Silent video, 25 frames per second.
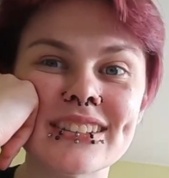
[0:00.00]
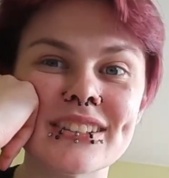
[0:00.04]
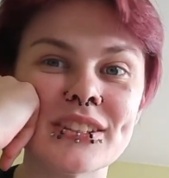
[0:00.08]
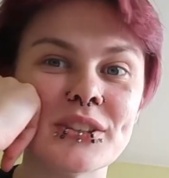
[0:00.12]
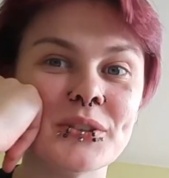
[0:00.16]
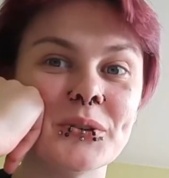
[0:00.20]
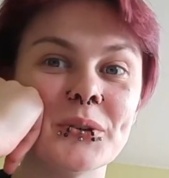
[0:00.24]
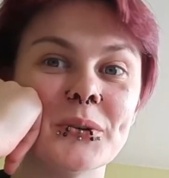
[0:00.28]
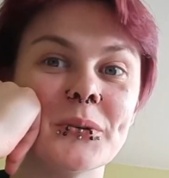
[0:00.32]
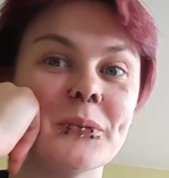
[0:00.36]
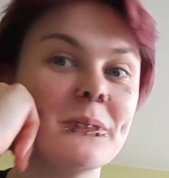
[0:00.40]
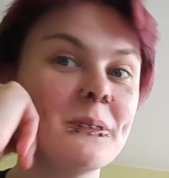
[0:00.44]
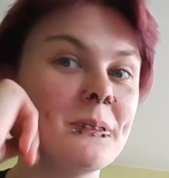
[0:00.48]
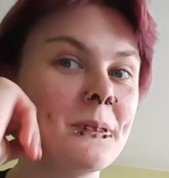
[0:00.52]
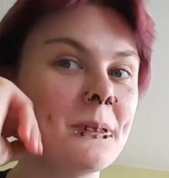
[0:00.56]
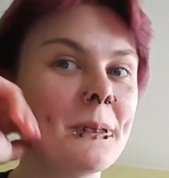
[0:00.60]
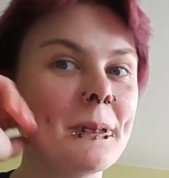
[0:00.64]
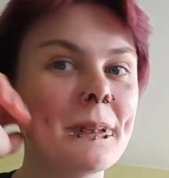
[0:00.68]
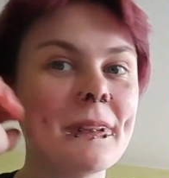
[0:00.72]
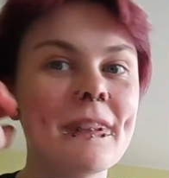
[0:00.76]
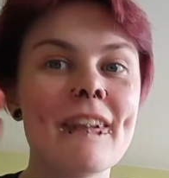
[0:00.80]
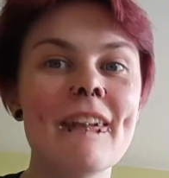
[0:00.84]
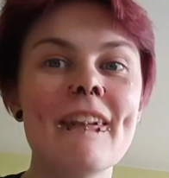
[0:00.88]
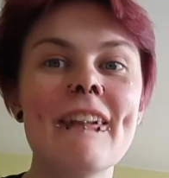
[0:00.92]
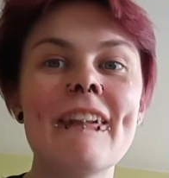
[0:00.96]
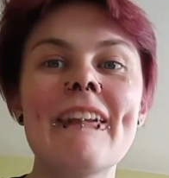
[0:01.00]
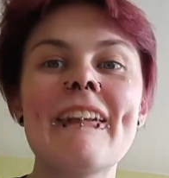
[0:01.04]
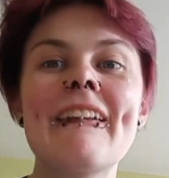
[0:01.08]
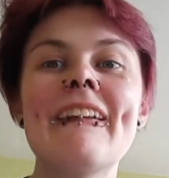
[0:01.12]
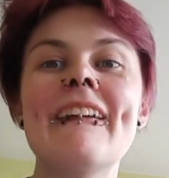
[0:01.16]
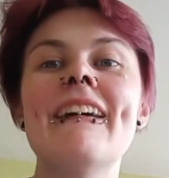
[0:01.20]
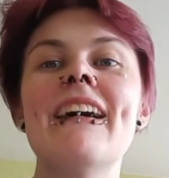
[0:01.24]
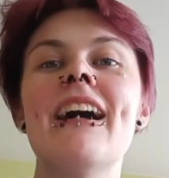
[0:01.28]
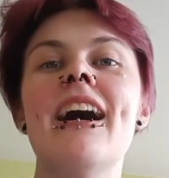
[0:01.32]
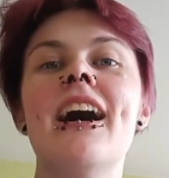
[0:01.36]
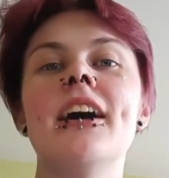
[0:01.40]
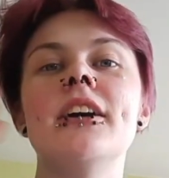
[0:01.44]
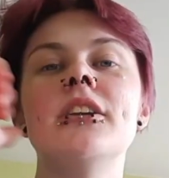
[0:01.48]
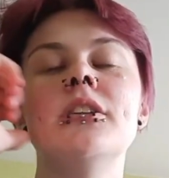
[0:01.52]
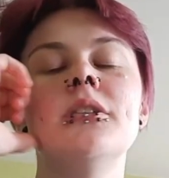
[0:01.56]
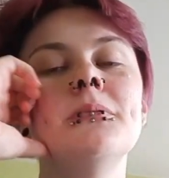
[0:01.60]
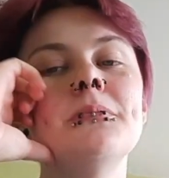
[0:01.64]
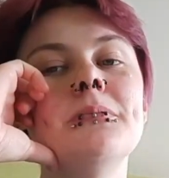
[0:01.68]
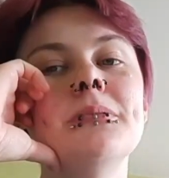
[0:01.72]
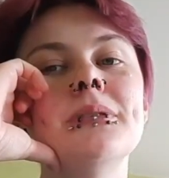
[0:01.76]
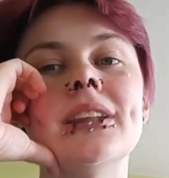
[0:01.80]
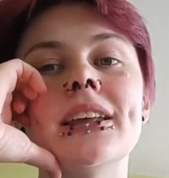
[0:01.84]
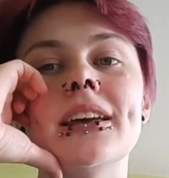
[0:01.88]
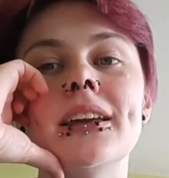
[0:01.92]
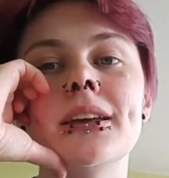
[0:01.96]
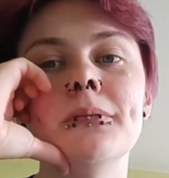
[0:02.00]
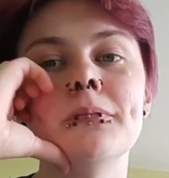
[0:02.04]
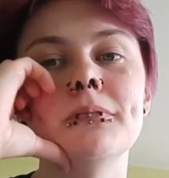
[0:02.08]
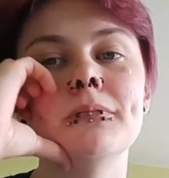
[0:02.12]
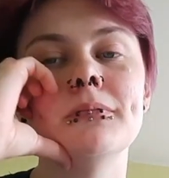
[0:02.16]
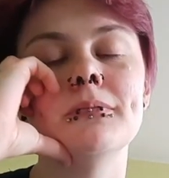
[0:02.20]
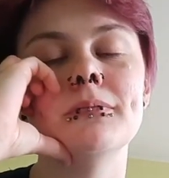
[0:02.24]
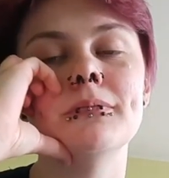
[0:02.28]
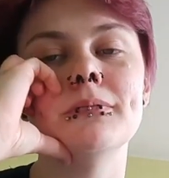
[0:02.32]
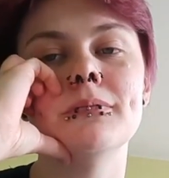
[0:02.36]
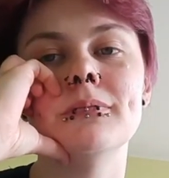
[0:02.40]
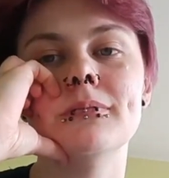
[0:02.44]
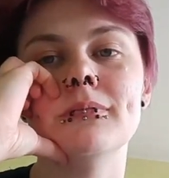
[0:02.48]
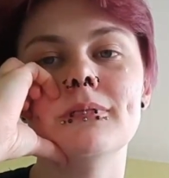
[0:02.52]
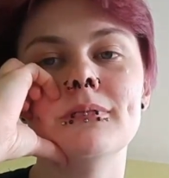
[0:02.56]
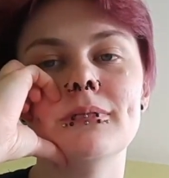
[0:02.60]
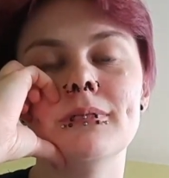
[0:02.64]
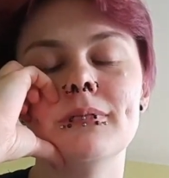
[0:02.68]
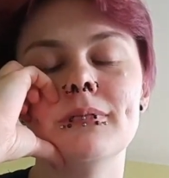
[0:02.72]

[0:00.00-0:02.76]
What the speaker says: So I don't blame